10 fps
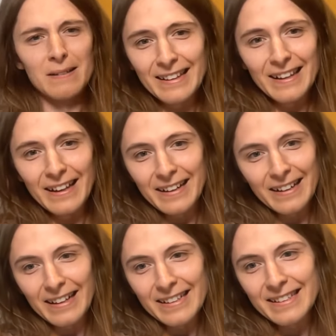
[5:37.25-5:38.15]
like
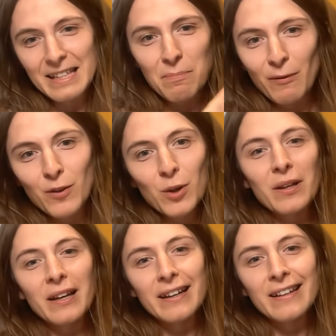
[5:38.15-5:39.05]
skip a few
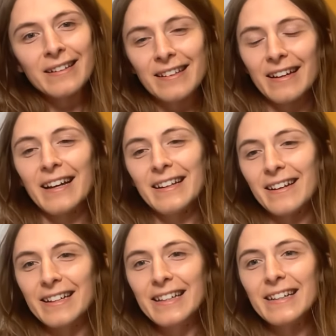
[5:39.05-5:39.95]
years and
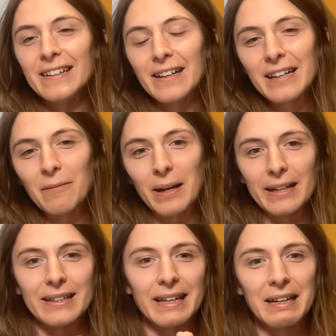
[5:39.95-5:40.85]
I needed like a better
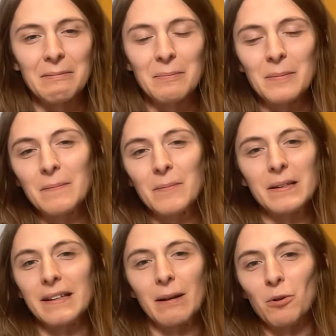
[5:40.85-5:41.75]
name
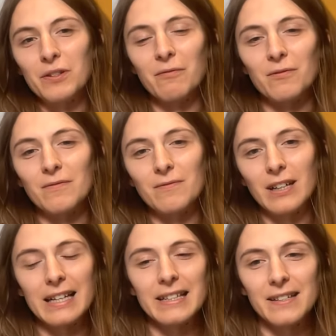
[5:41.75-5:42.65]
that wasn't
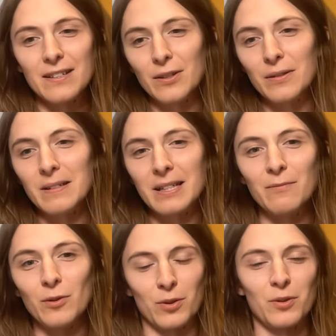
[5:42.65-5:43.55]
related to Team
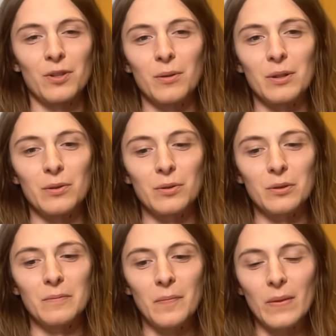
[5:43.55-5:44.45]
Fortress 2 at all.
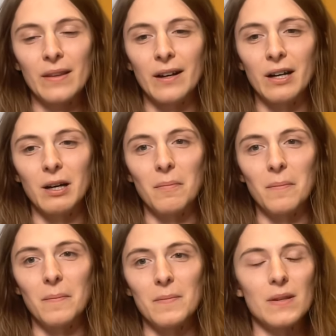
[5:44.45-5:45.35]
Um,
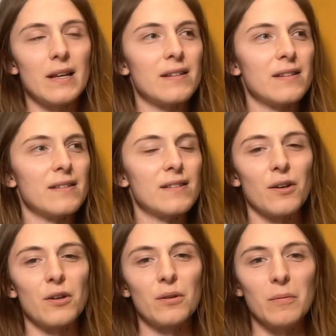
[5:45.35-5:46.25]

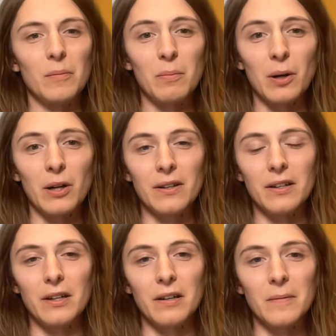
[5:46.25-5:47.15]
so my
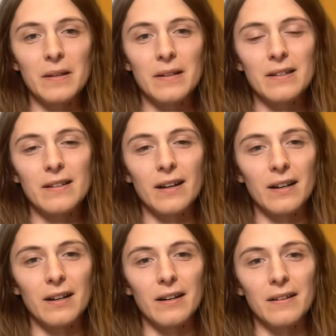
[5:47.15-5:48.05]
partner,
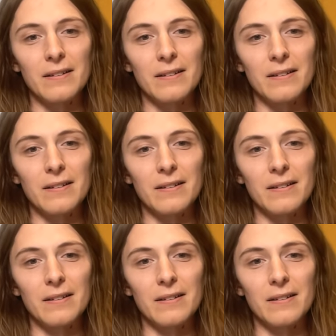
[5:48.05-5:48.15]
uh,